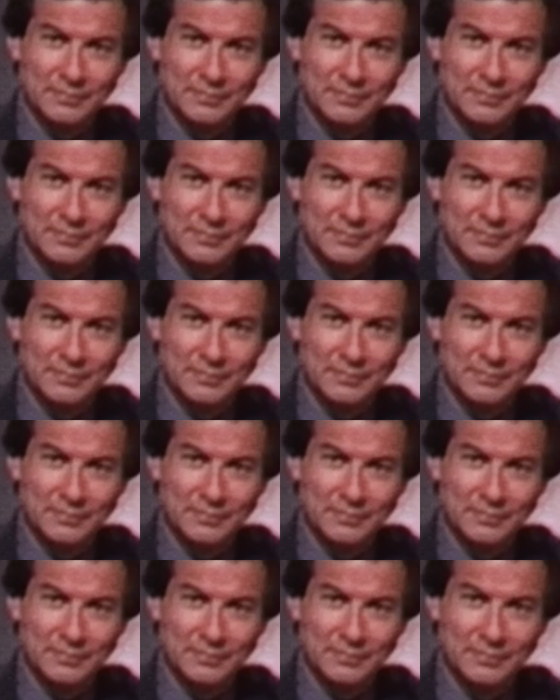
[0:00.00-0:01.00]

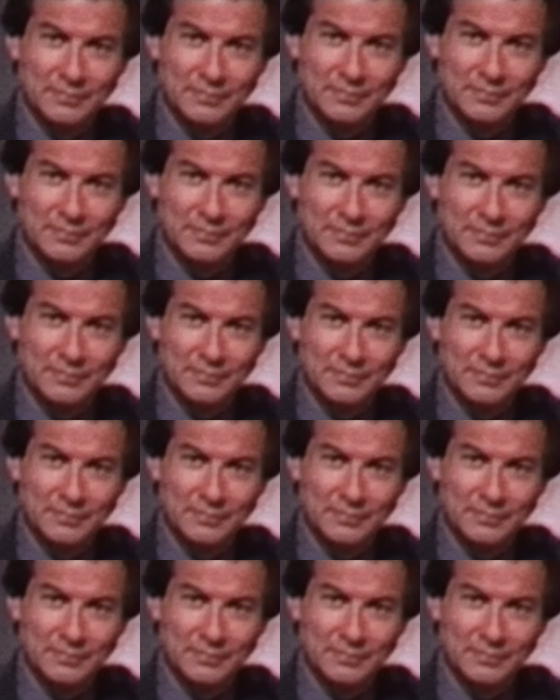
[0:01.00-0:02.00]

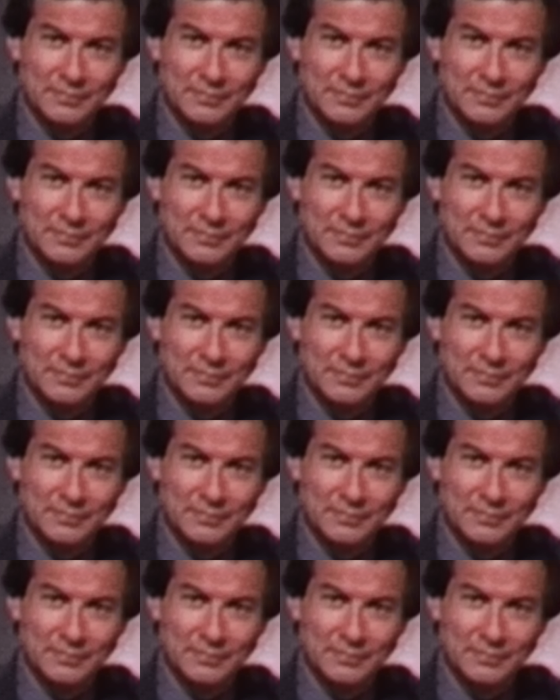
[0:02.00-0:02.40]
[no speech]